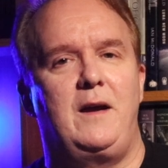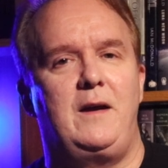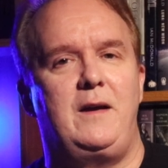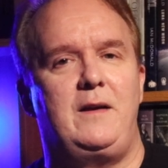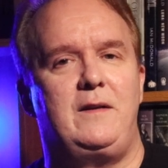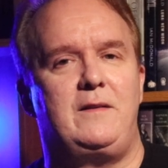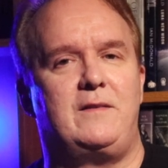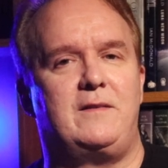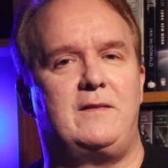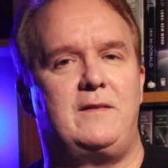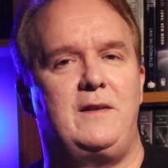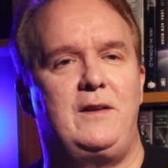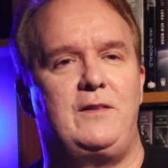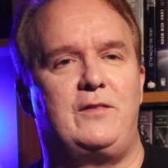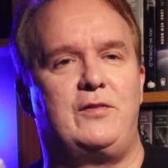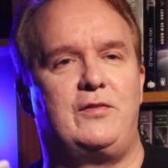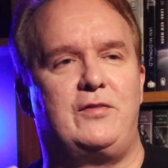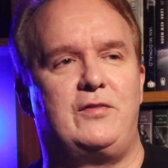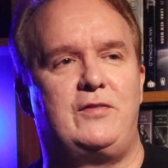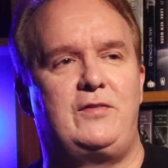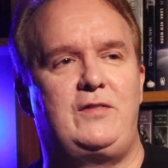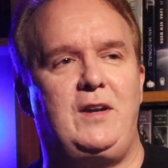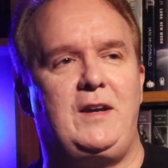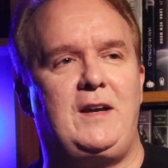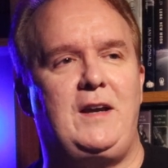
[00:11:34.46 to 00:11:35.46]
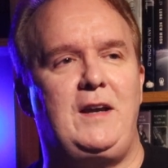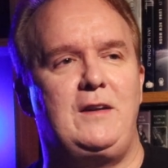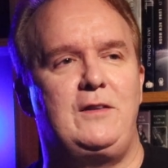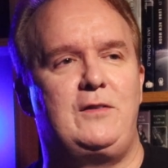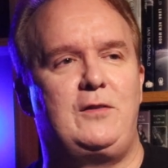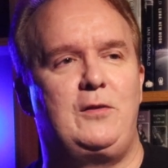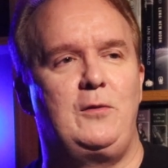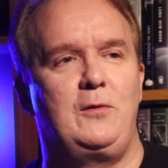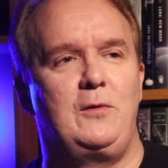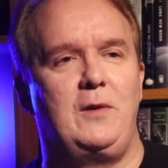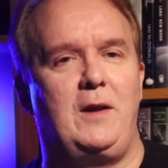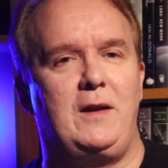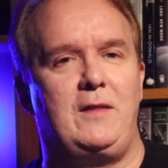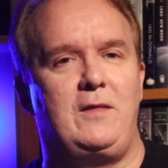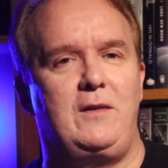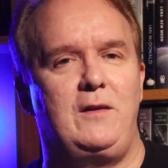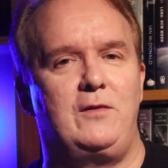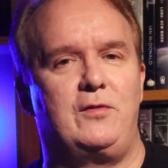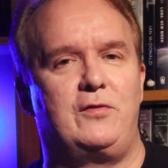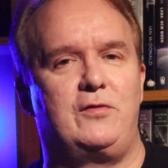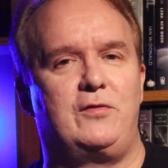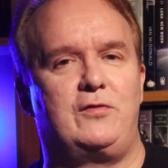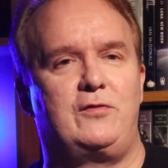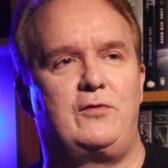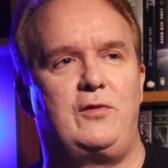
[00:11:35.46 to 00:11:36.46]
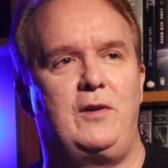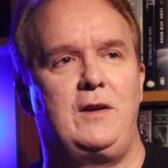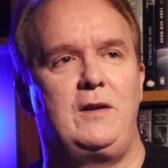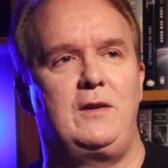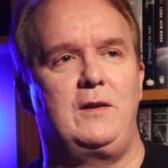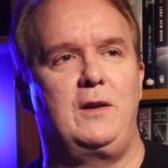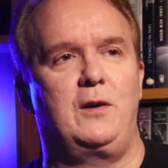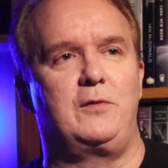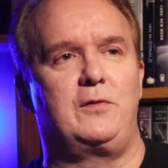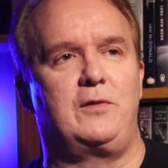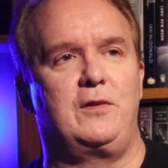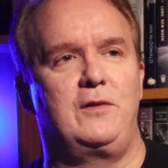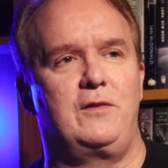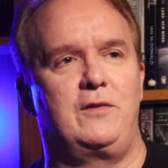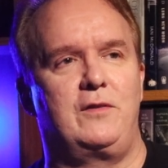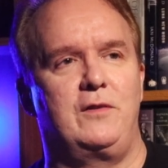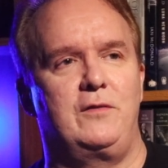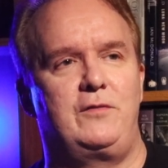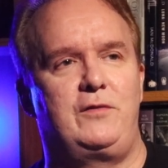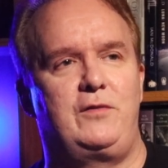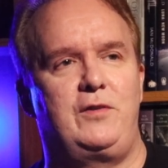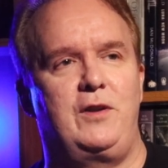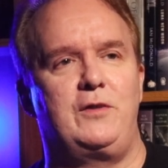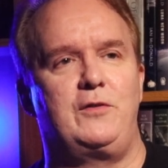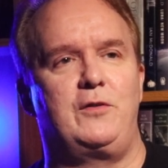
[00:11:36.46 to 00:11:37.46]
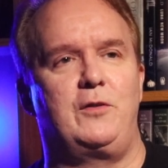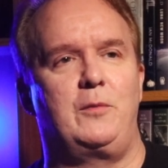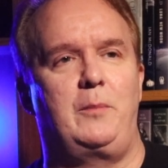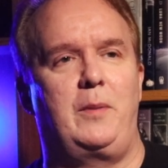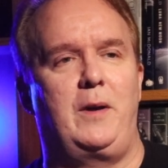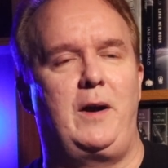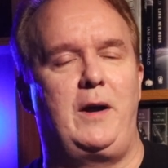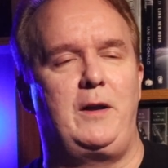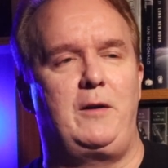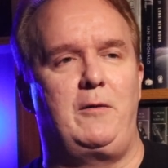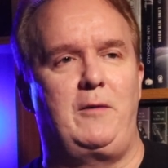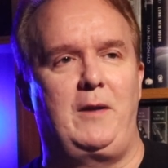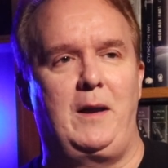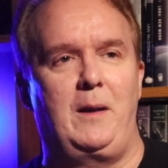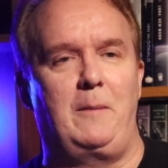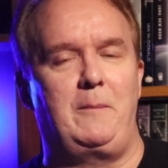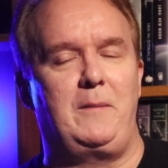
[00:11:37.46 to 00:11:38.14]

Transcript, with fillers: it's it's sticking to like these strict notions of gender binary.